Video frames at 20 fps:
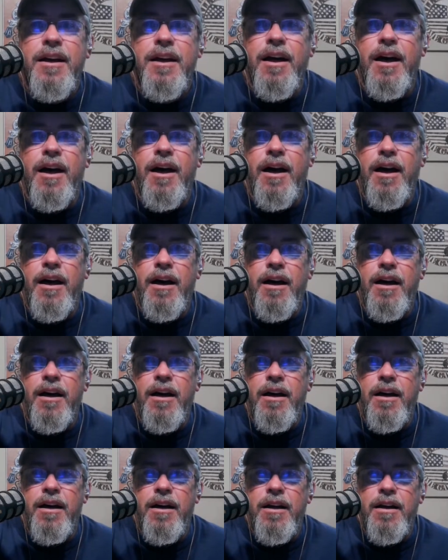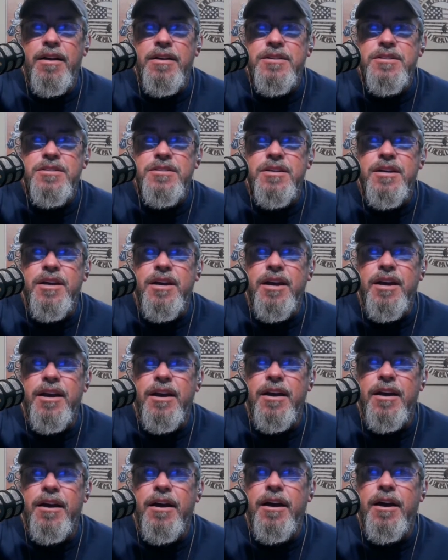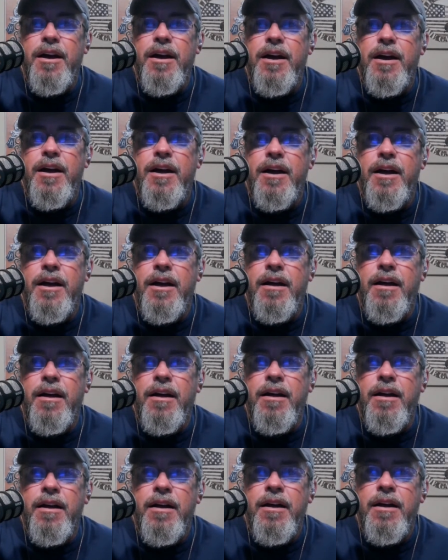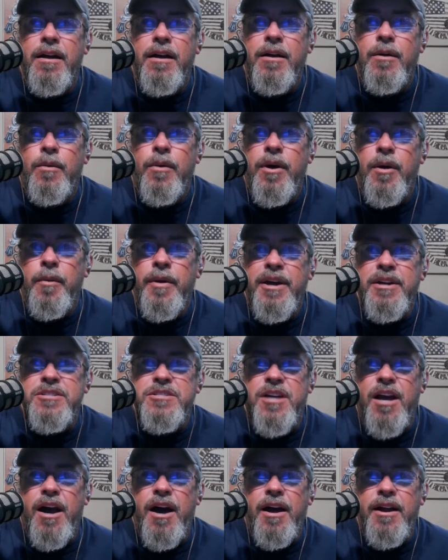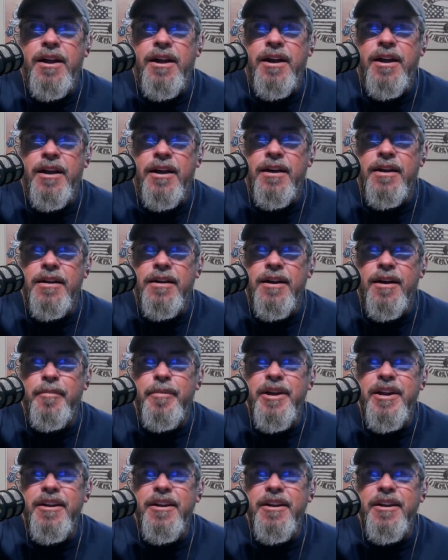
Let's see. Where are we at? Scotty, I've been